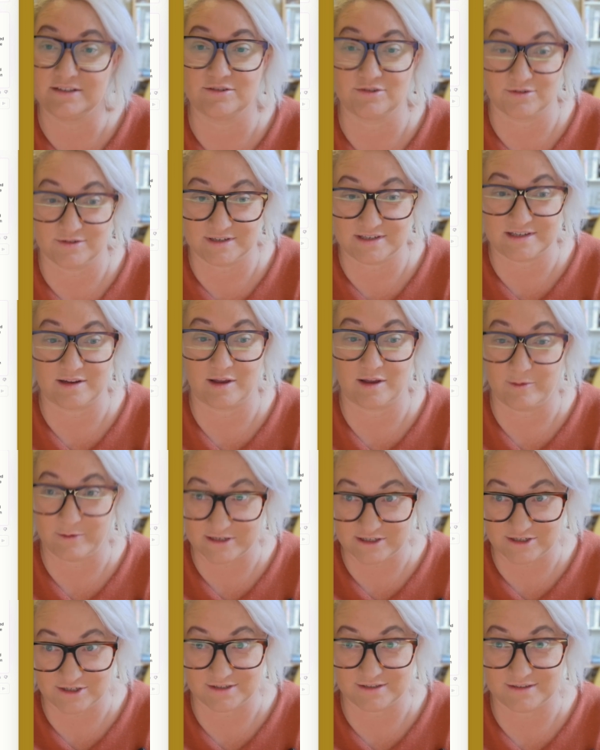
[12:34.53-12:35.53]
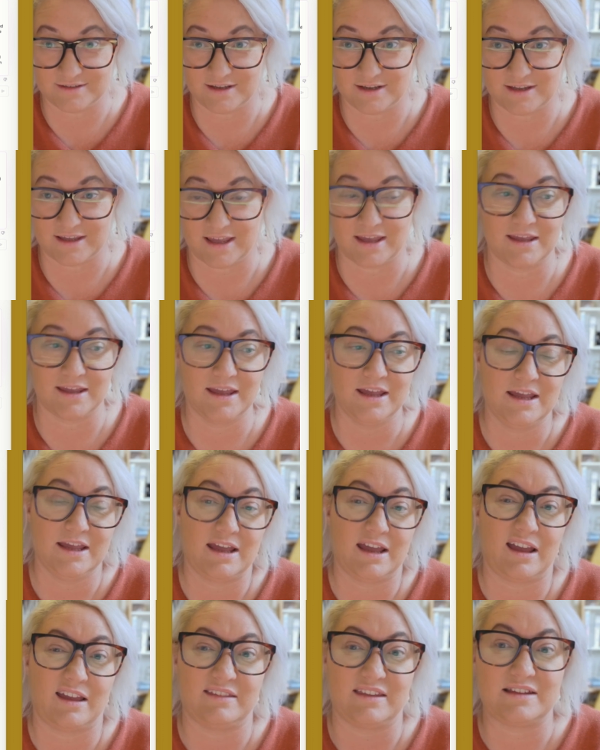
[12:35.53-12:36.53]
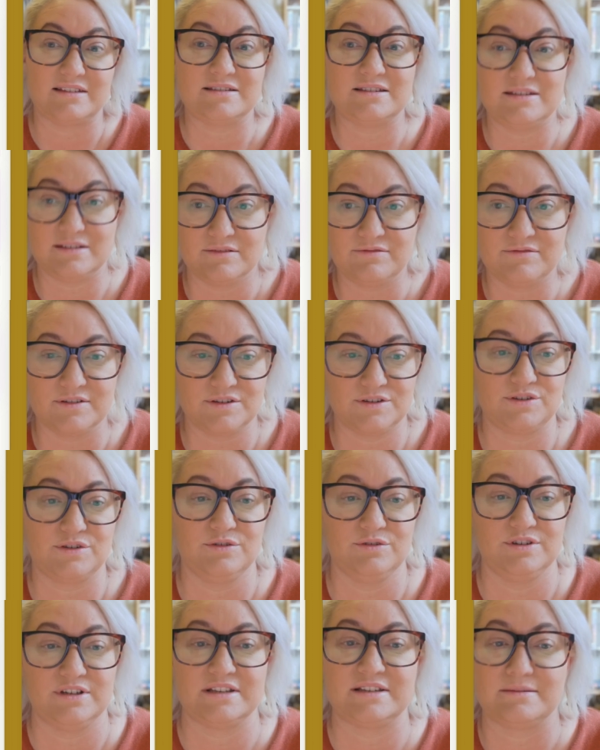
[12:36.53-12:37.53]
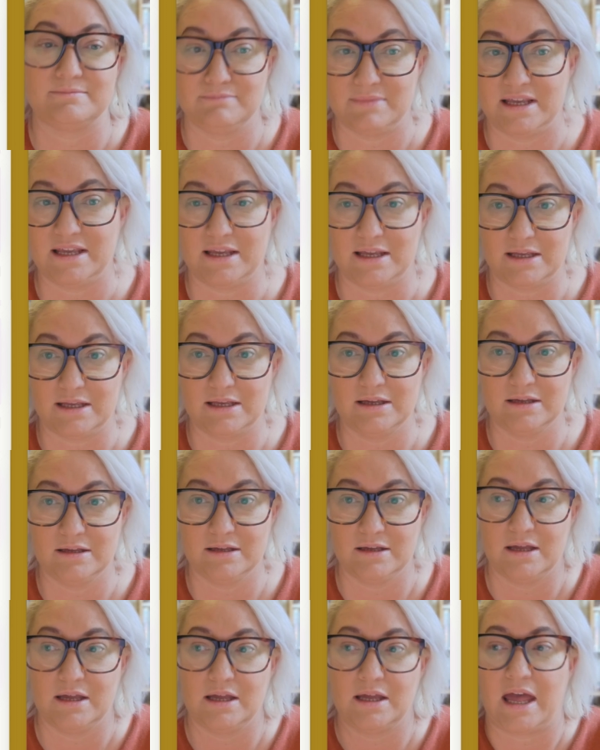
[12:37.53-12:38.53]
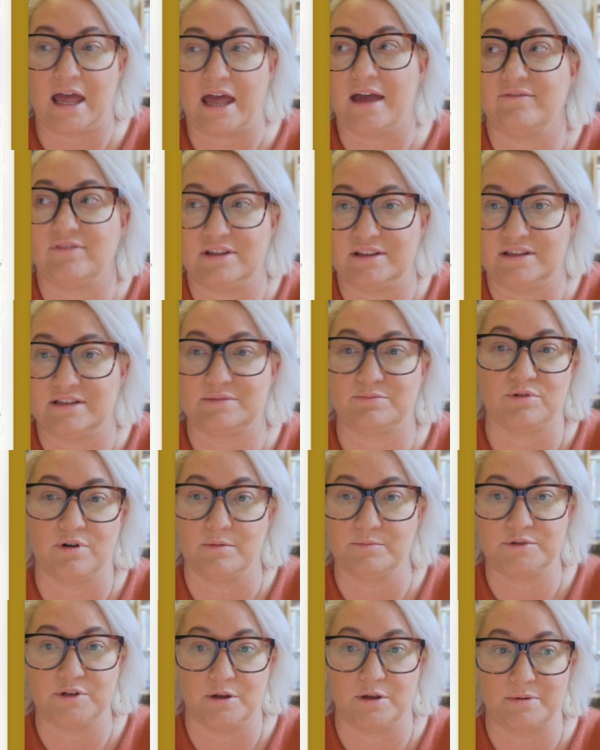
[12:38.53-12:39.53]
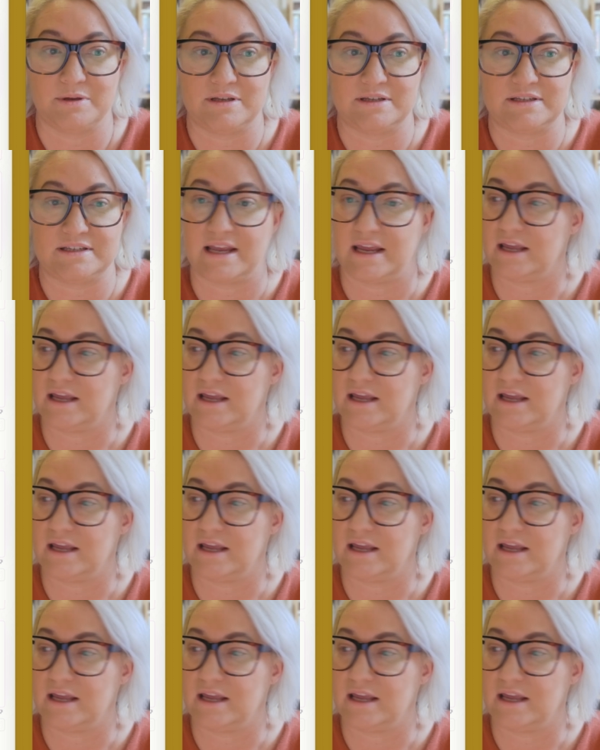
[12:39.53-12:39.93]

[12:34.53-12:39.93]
an interesting question, okay? And that's different to just me having this prompt open